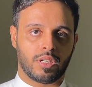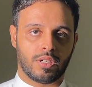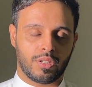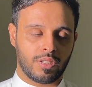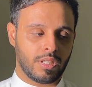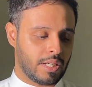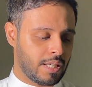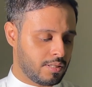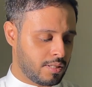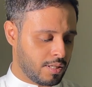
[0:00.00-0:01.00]
on
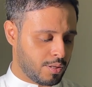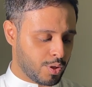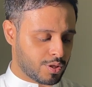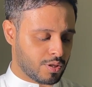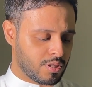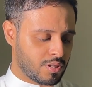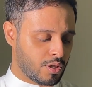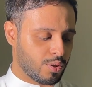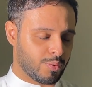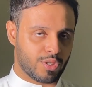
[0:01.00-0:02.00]
and the water is
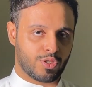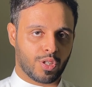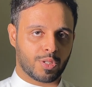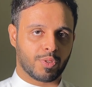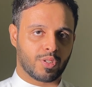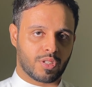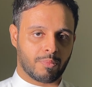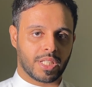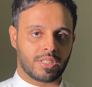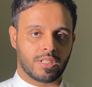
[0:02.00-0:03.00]
always short because the
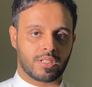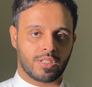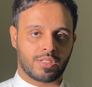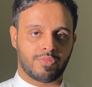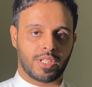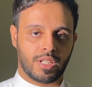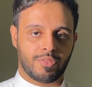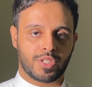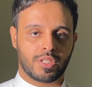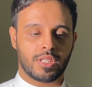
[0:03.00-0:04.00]
battery is not very
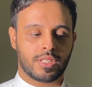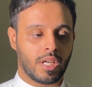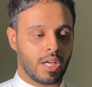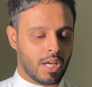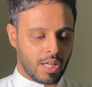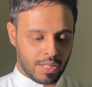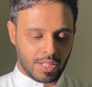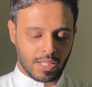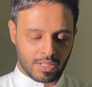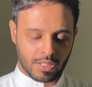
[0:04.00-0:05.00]
efficient,
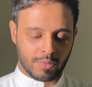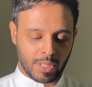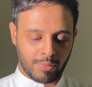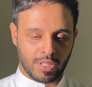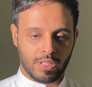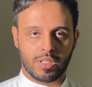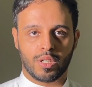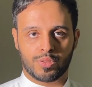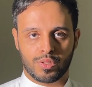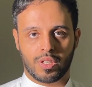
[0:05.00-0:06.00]
then yes, it may be
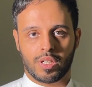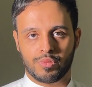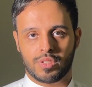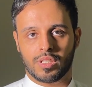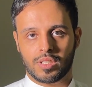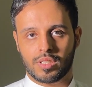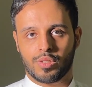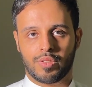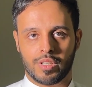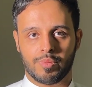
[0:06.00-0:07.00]
go to around 6
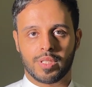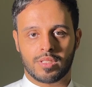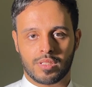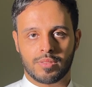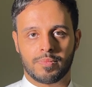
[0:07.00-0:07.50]
or 5 months.